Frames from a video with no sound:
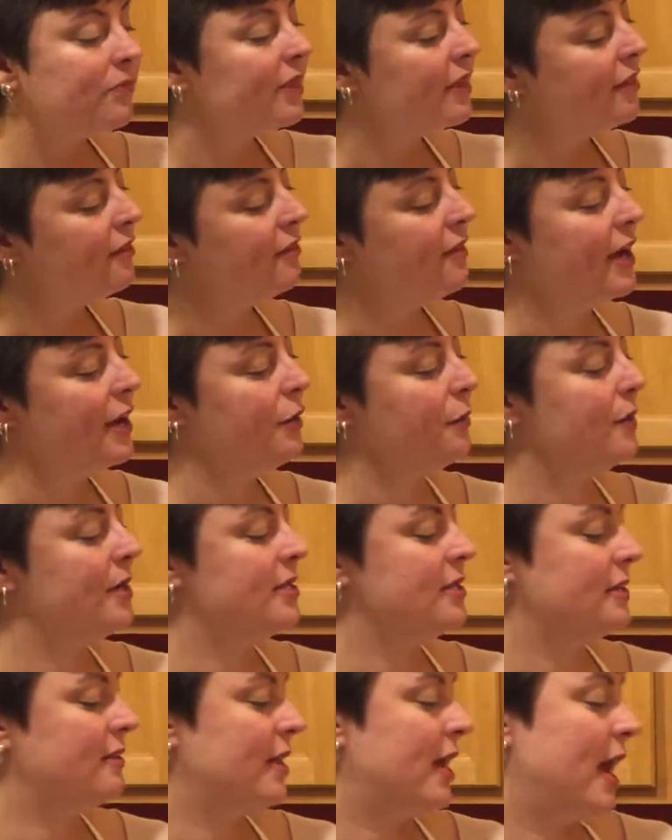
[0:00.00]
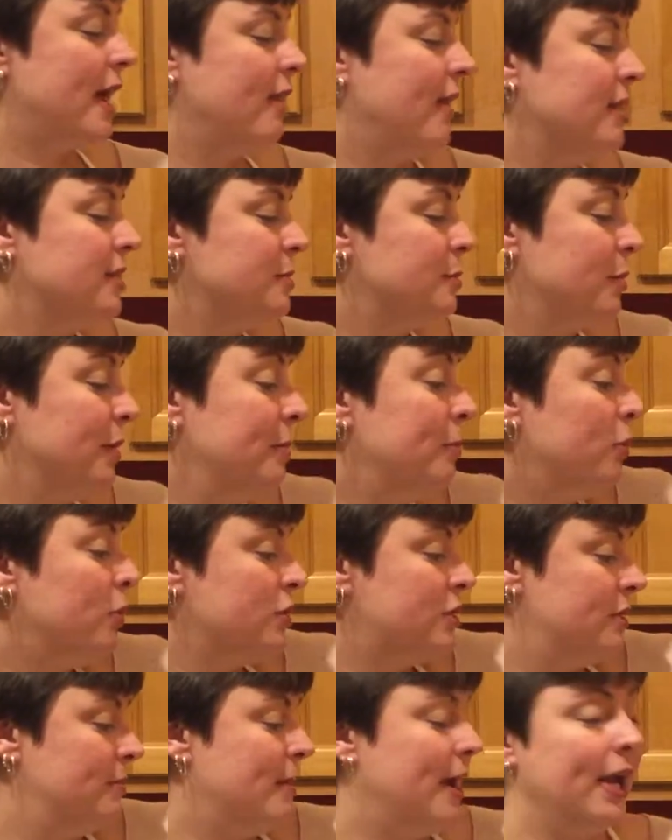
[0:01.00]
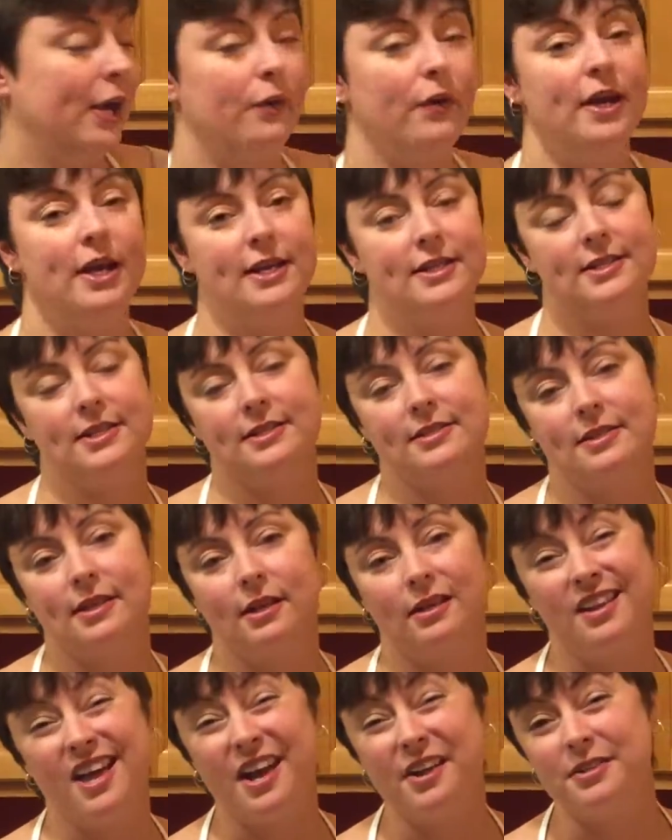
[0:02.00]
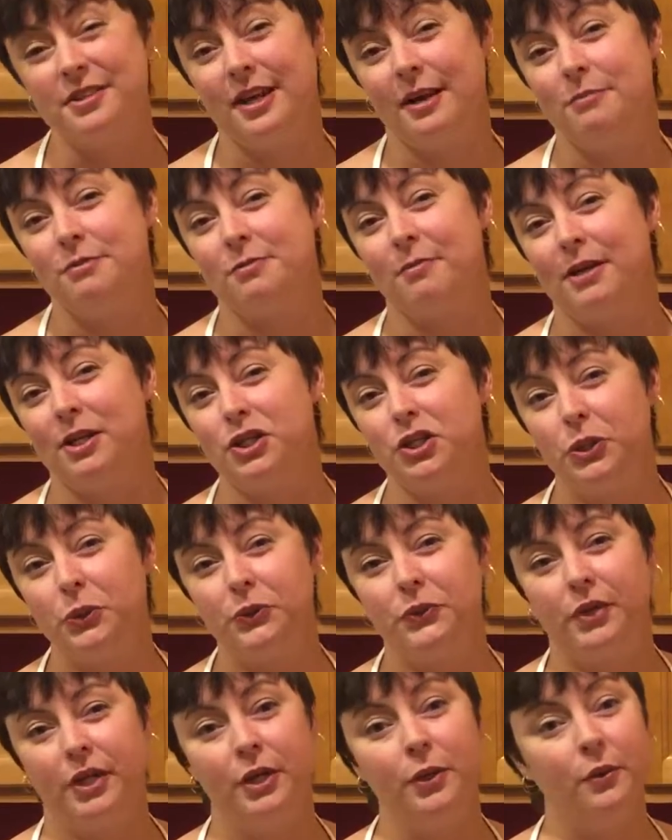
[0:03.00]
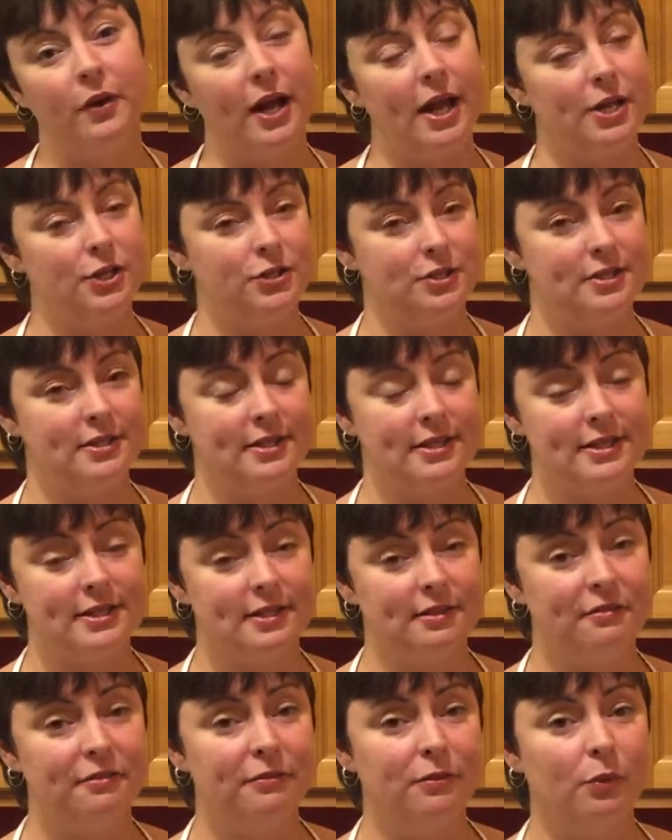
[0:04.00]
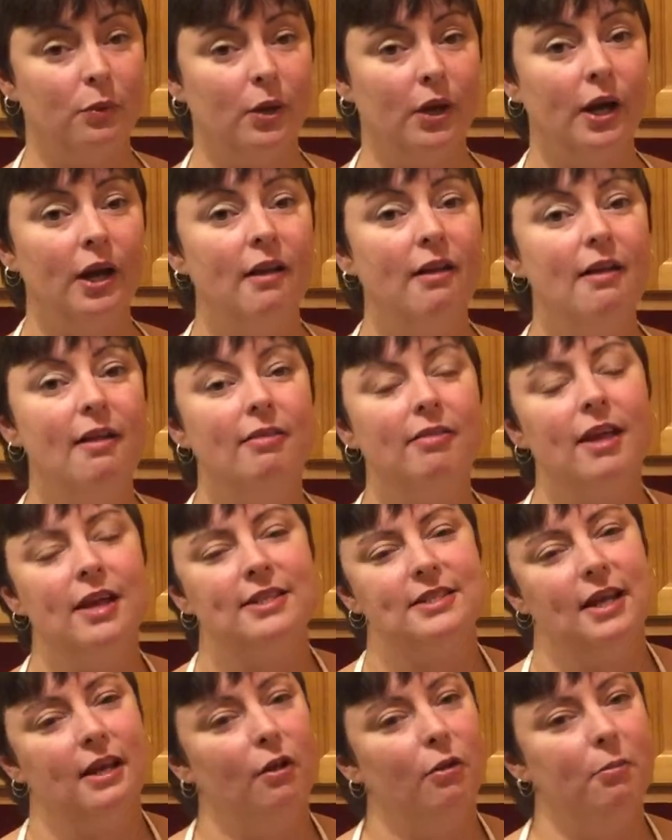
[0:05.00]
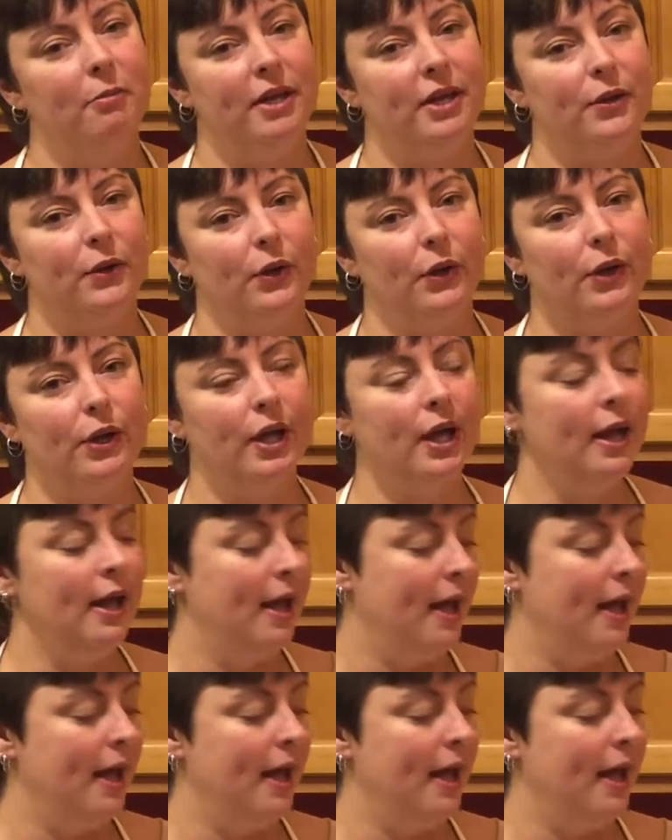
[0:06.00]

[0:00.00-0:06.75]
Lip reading: The final reason that I like to pre-portion my ingredients is that a lot of times my children, who are ages 6 and 4, like to help me cook.